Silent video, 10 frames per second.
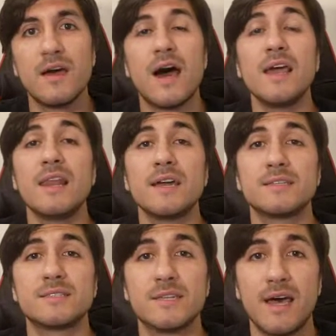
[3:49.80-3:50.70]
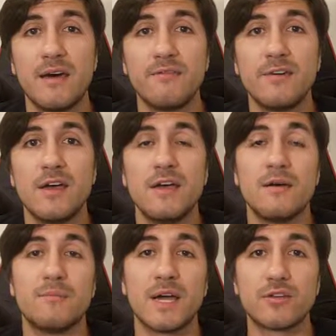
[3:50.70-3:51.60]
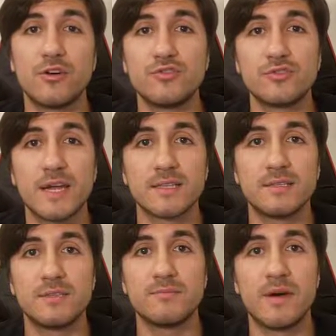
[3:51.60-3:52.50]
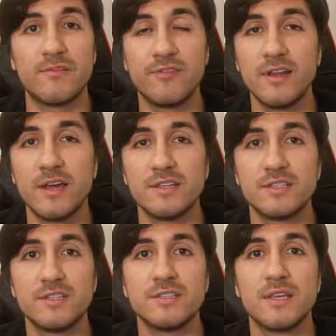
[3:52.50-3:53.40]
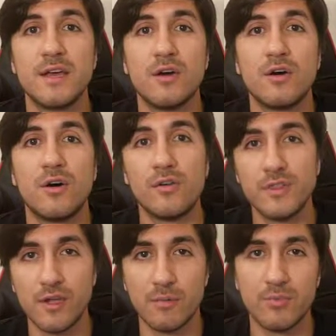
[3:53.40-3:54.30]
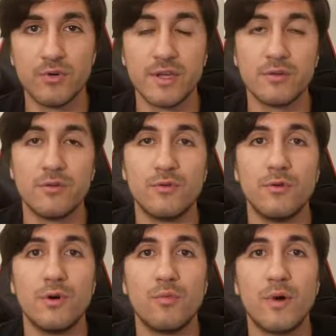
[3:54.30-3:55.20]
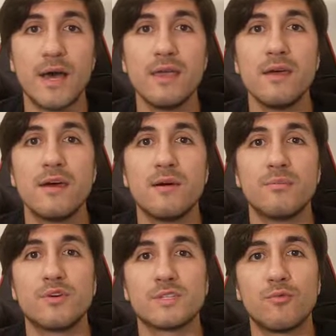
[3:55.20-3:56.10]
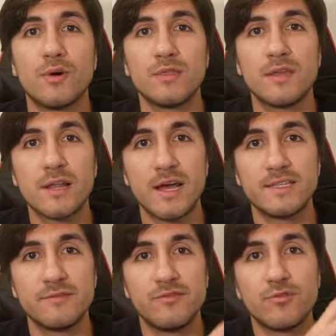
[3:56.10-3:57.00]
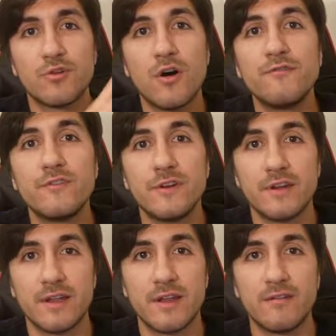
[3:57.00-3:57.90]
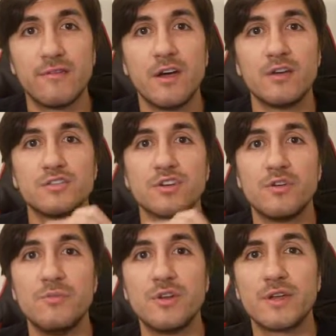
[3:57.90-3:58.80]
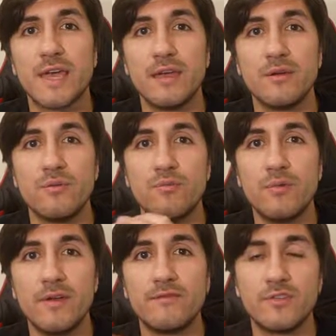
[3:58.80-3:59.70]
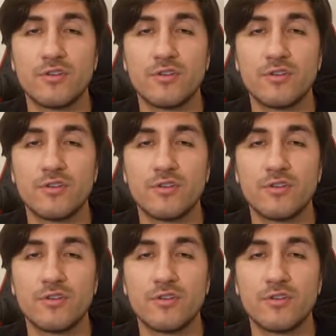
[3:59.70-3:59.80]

I like to have my contractors, my freelancers on the onboarding call. Why? Because I want the client to feel confident enough to communicate with the